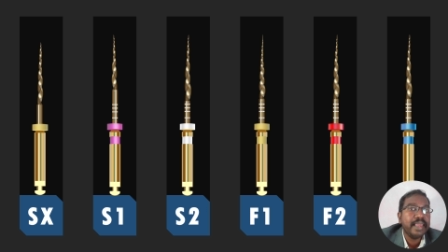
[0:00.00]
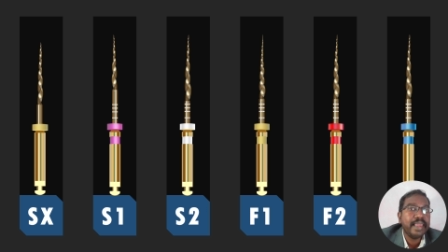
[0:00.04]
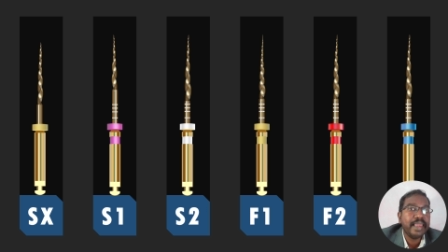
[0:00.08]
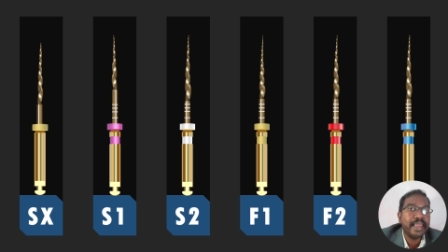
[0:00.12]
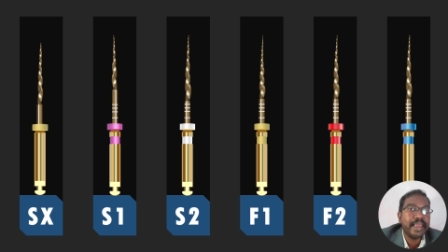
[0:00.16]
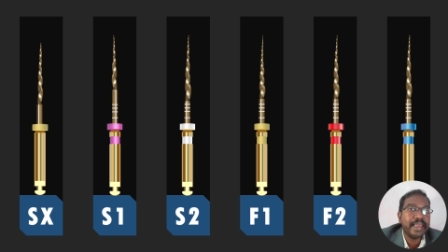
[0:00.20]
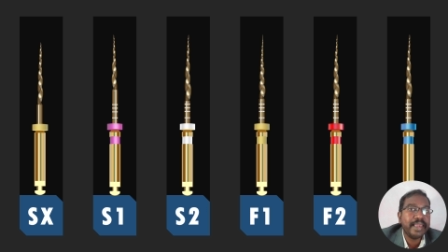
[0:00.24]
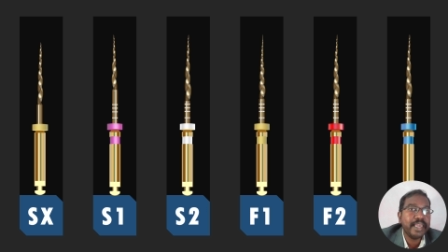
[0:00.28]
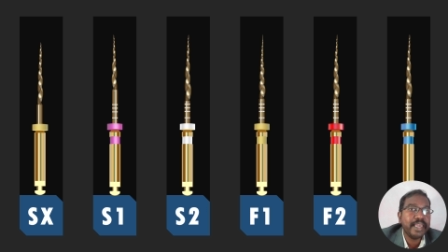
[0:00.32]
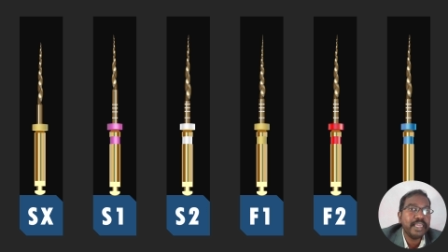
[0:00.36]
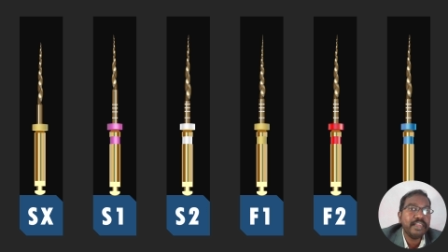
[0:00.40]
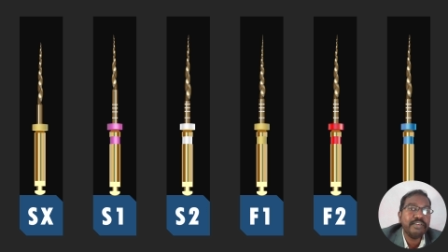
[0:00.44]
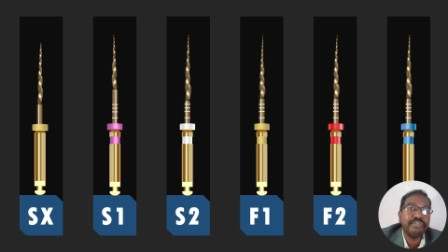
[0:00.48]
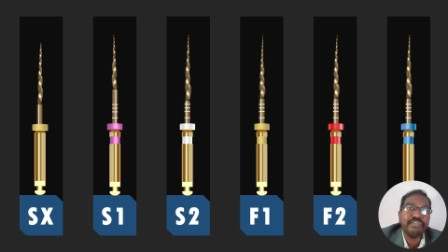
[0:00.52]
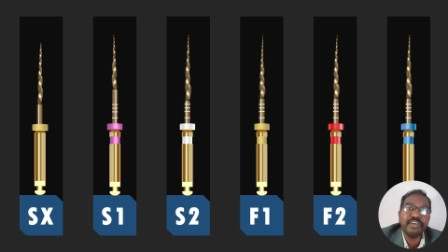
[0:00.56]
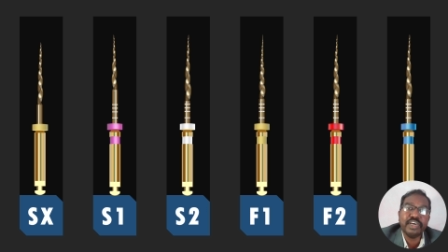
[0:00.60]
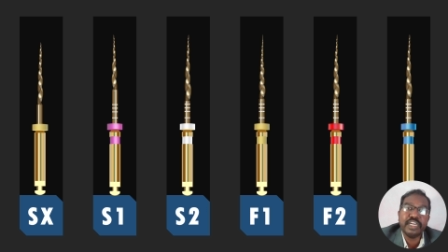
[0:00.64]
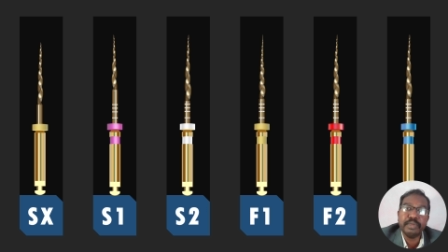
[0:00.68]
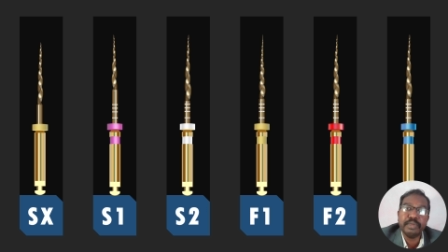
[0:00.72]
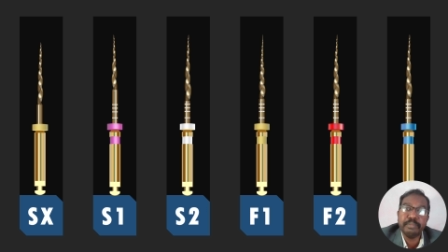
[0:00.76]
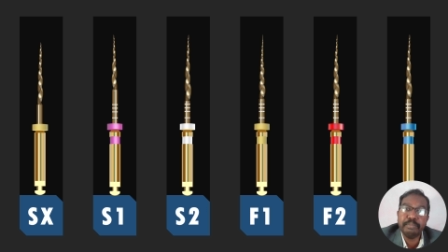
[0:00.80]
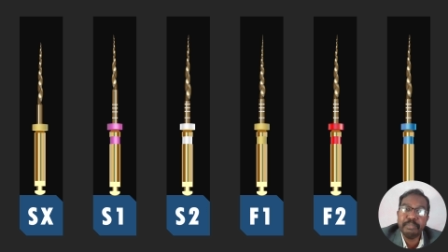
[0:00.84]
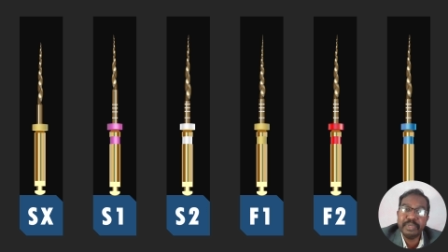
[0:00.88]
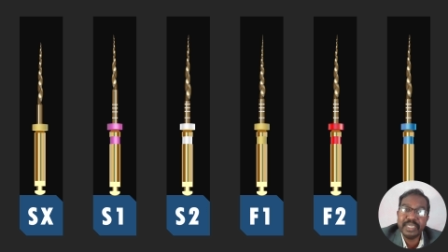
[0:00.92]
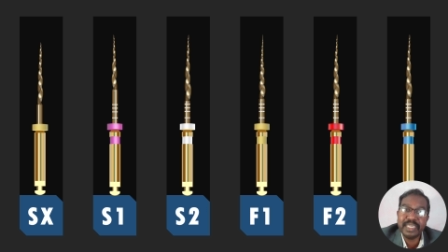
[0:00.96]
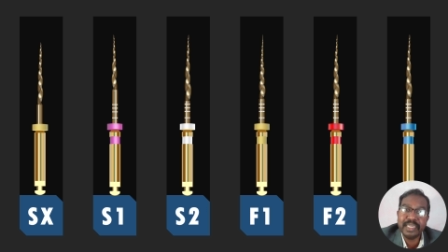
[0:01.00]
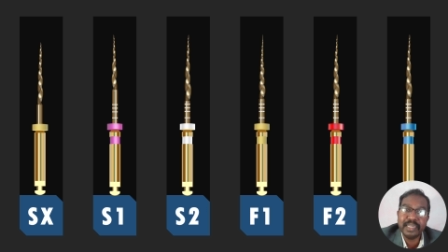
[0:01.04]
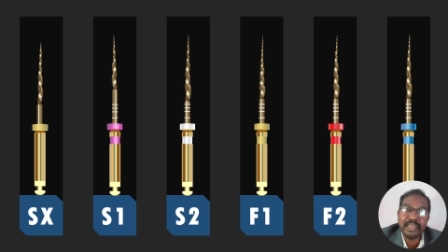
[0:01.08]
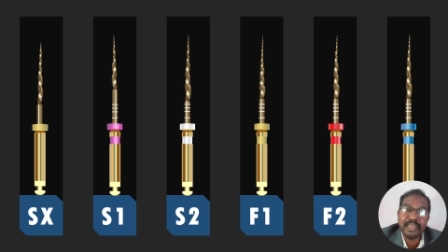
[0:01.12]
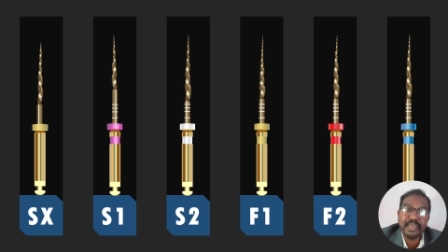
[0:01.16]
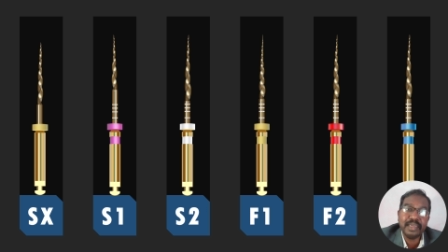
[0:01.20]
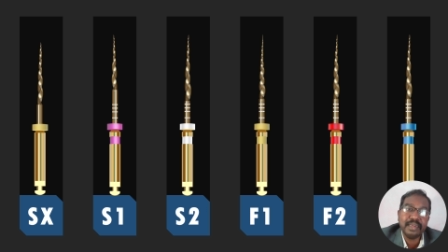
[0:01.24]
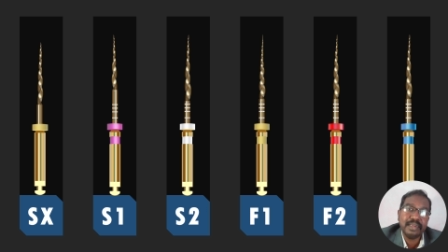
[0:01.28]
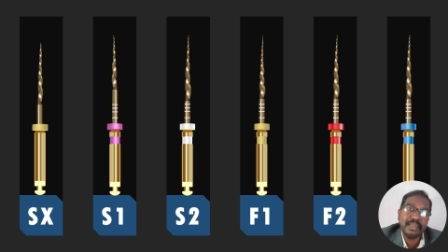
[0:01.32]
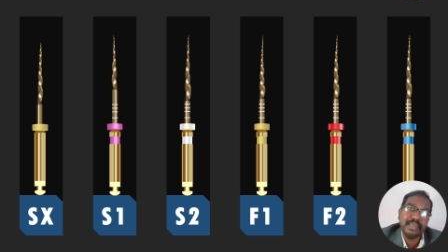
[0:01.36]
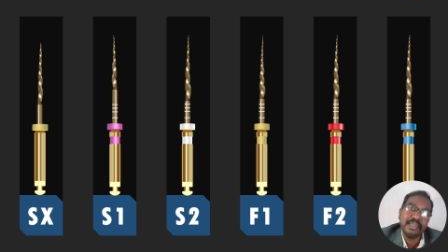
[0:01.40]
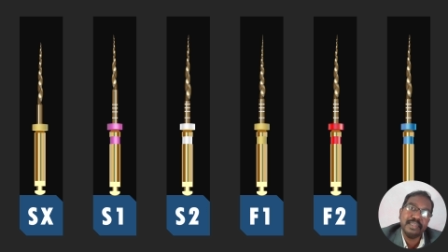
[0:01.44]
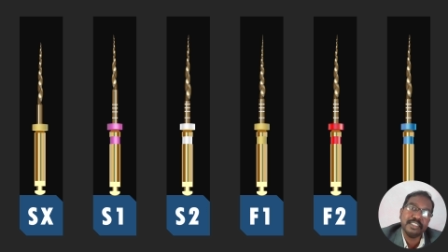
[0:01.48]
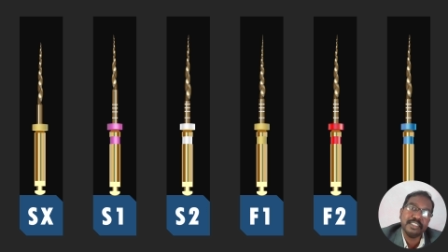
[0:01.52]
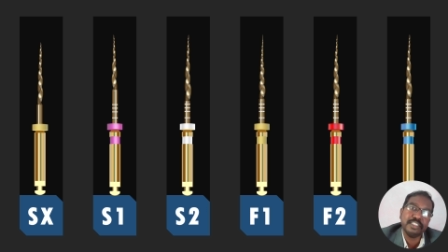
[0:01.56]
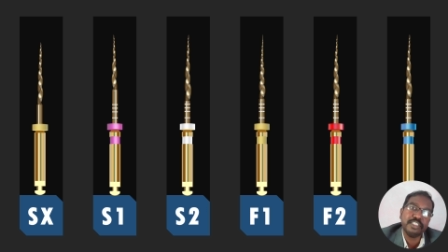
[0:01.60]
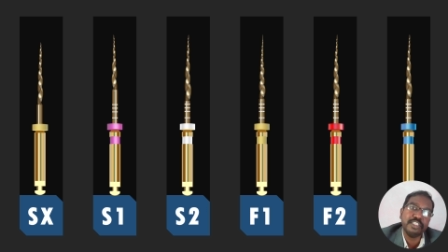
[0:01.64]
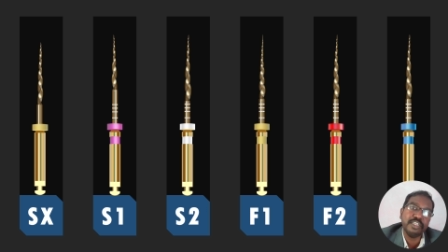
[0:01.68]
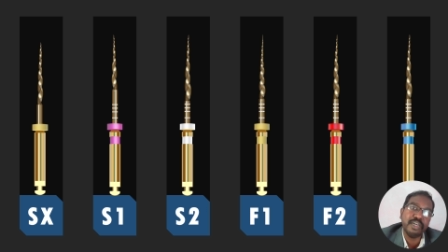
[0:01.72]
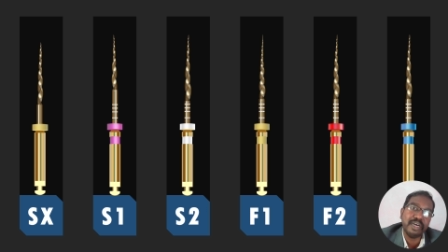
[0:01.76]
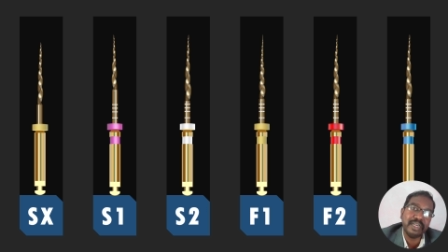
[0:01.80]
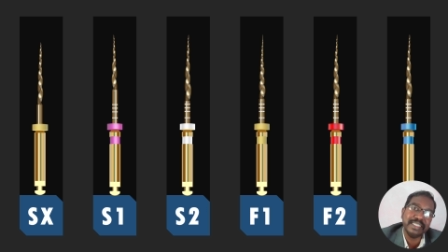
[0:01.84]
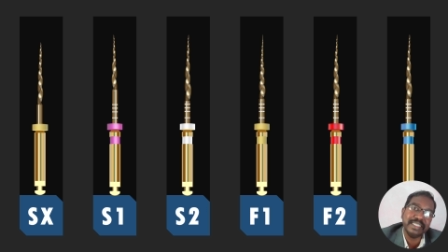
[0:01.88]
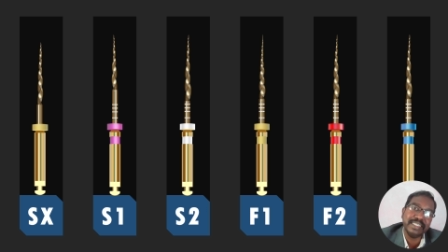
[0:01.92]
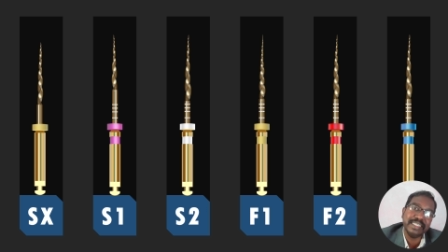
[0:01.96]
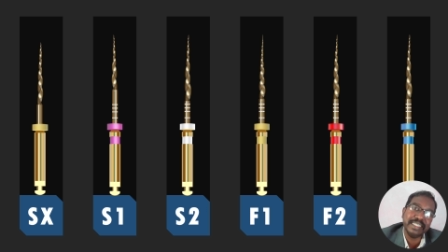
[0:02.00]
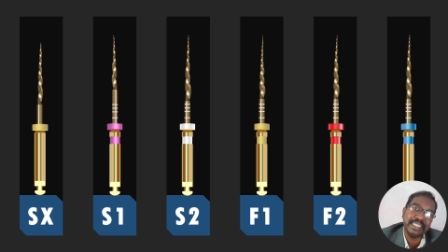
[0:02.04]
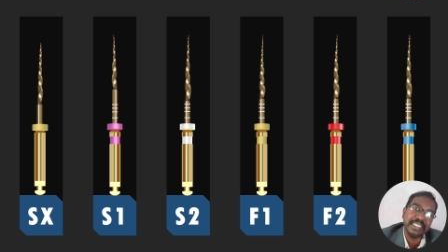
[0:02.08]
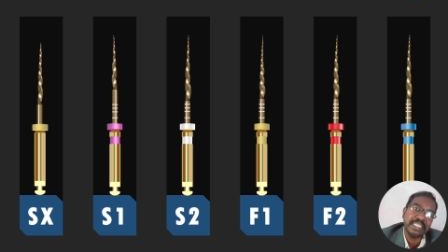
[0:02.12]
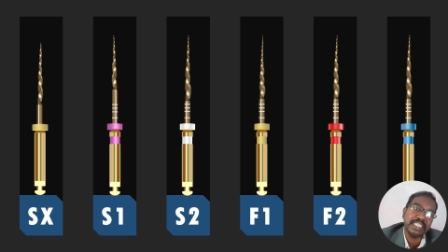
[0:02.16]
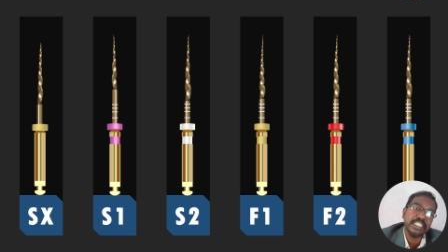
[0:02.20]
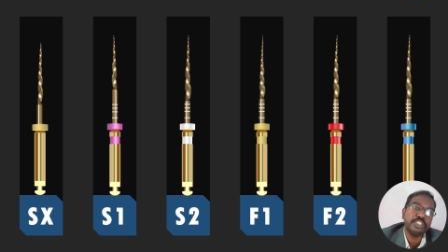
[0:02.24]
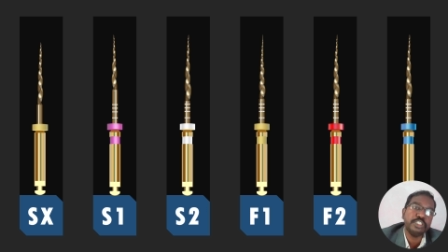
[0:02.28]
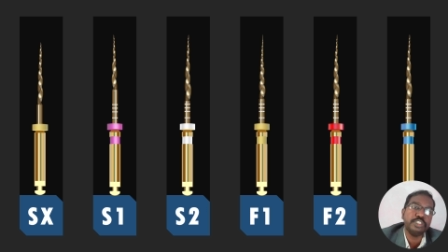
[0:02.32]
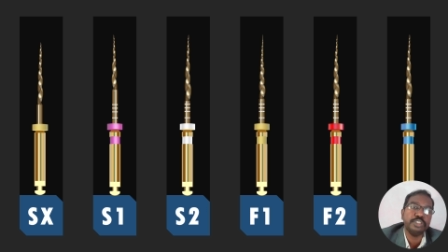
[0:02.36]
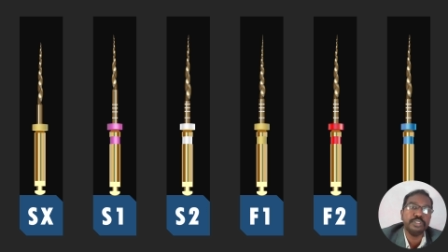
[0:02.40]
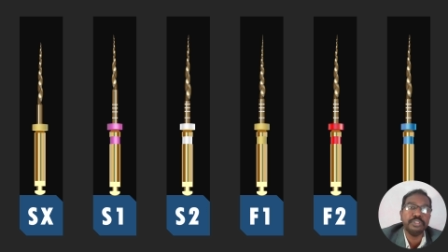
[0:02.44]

Again, for a beginner, it is not needed